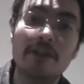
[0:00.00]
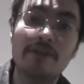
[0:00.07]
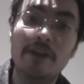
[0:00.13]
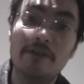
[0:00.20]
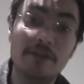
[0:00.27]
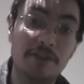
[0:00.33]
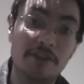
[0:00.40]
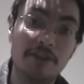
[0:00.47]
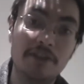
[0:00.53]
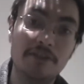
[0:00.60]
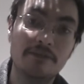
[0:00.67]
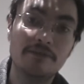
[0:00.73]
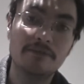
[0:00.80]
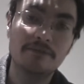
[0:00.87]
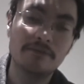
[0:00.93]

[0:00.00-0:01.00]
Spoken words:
I've ever seen.